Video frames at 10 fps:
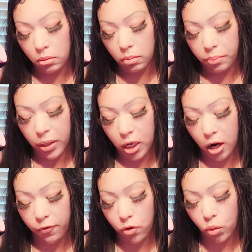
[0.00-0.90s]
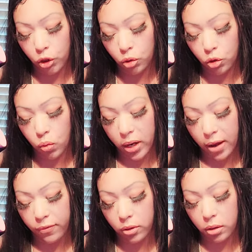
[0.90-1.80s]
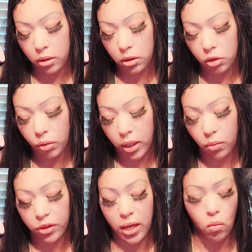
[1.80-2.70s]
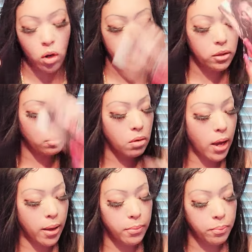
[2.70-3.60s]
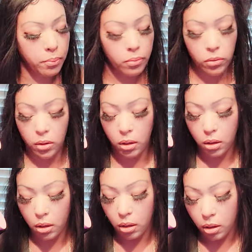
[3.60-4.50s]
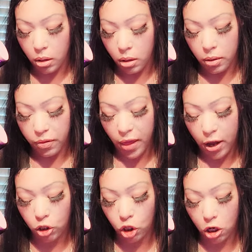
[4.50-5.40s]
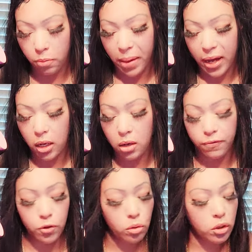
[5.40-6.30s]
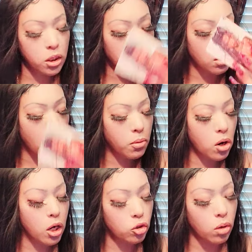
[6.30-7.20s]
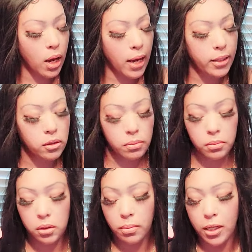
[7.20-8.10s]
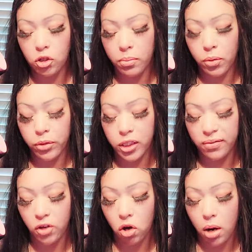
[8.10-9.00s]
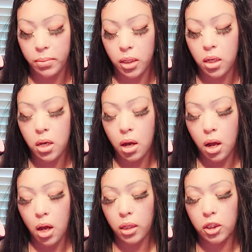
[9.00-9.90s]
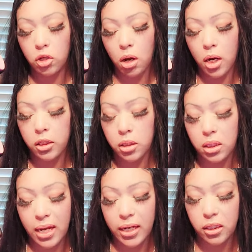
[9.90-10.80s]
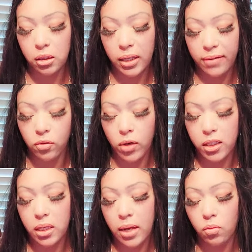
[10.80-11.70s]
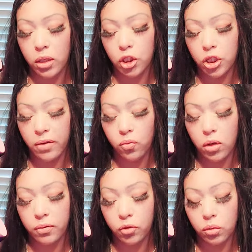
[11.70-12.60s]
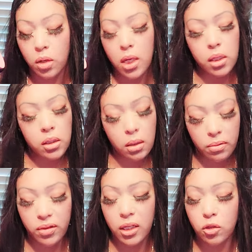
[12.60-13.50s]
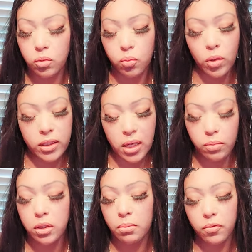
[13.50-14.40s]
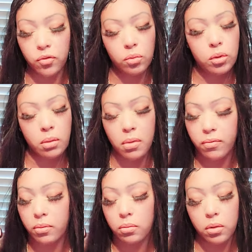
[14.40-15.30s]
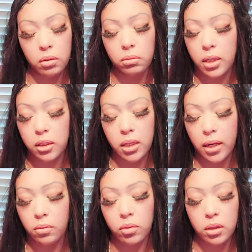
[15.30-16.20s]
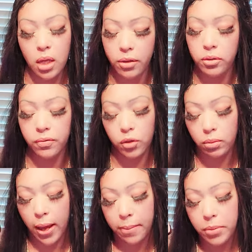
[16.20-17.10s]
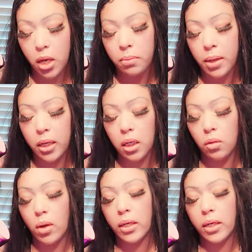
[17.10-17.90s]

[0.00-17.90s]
Be careful. We'll use whatever to get what they want. Okay they are turned back and confused. This is a karma card, you guys. Somebody's going to be receiving karma. All these cards does not necessarily have to resonate with each and every one of you. Some of these will resonate with some of you. Some of them won't resonate with others of you, okay? But anyway,